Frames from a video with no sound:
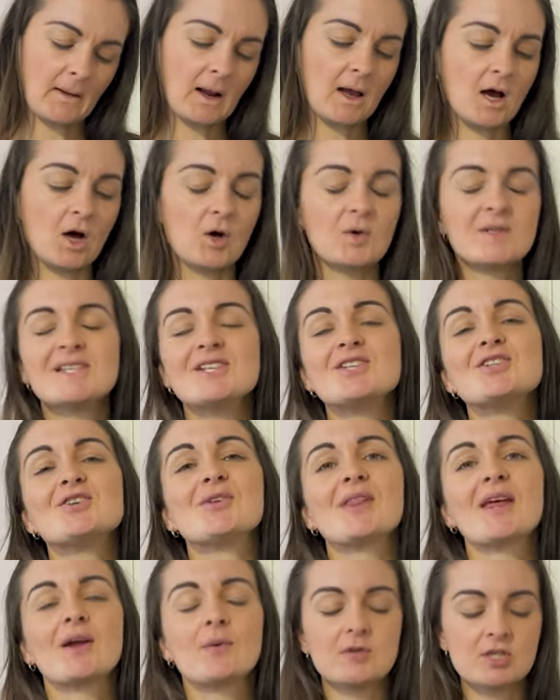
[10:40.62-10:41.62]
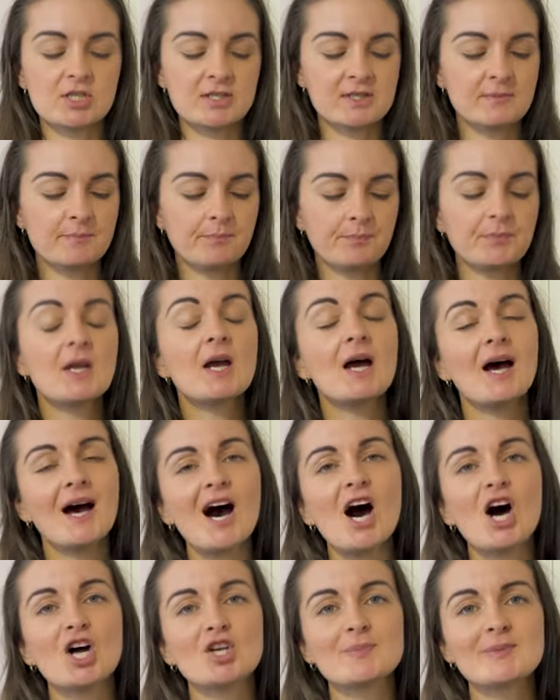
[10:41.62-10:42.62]
Oh, it's in two languages.
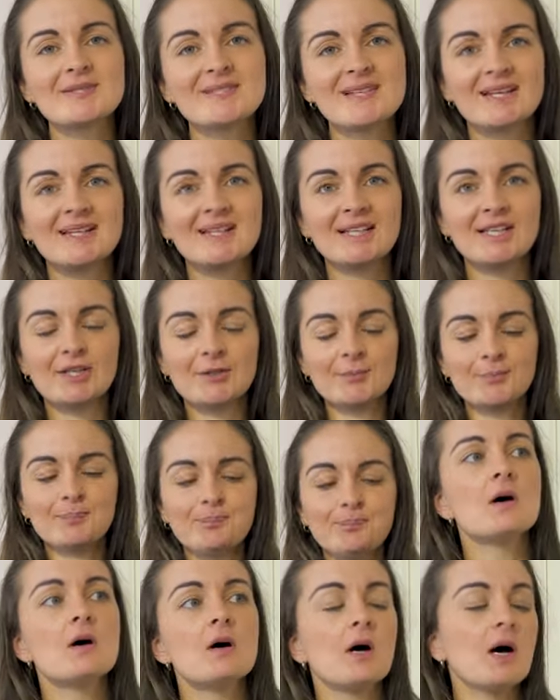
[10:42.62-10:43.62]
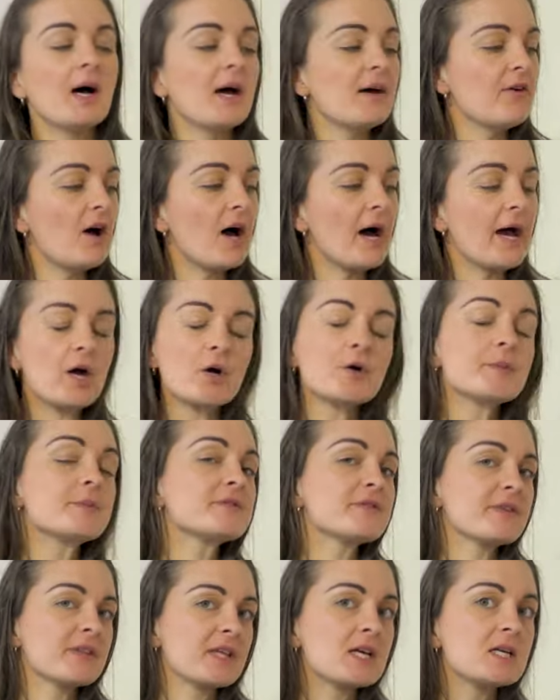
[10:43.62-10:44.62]
100% linen. I have high hopes
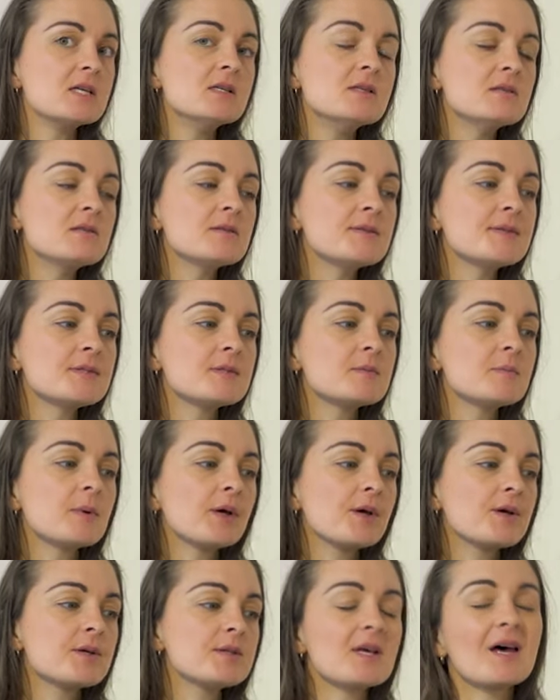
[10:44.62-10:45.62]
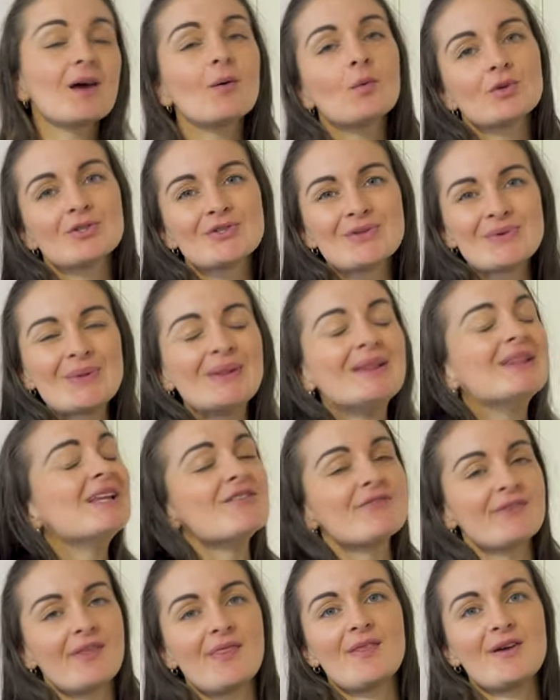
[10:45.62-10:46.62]
for these because I want to
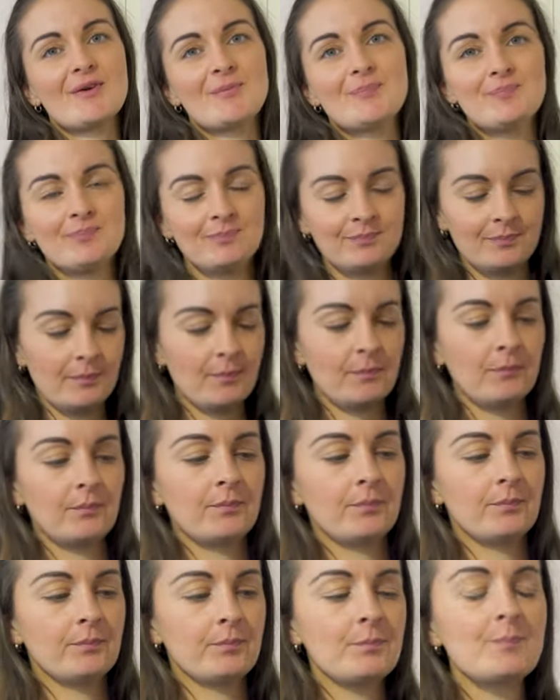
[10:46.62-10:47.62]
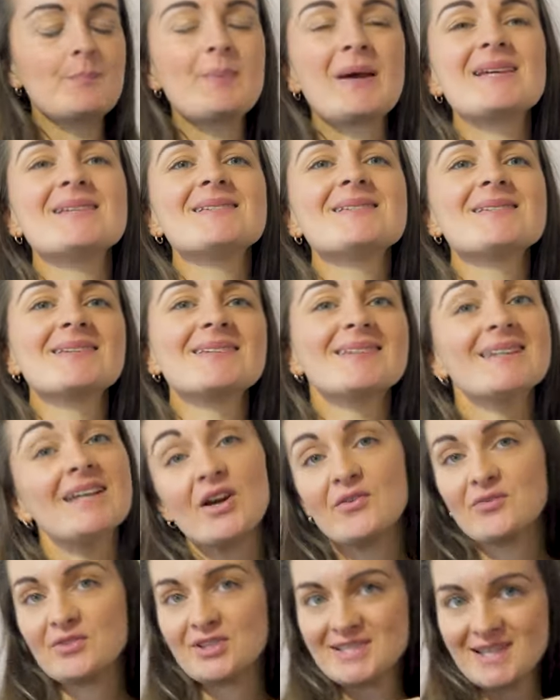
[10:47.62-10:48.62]
live in them basically
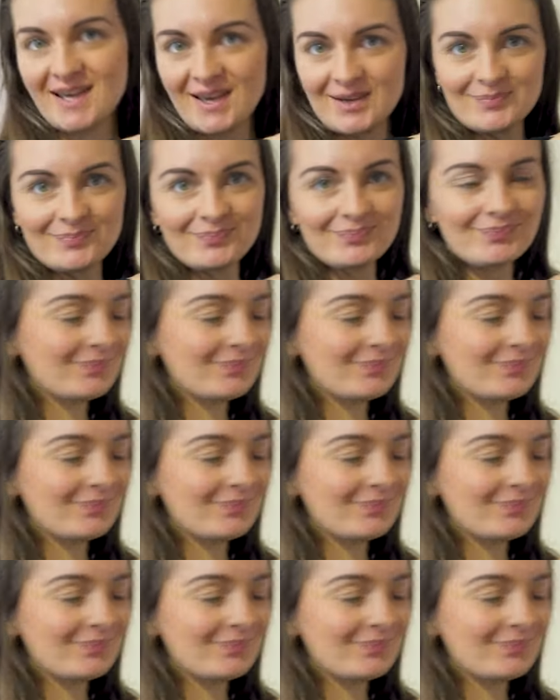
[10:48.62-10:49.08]
every day.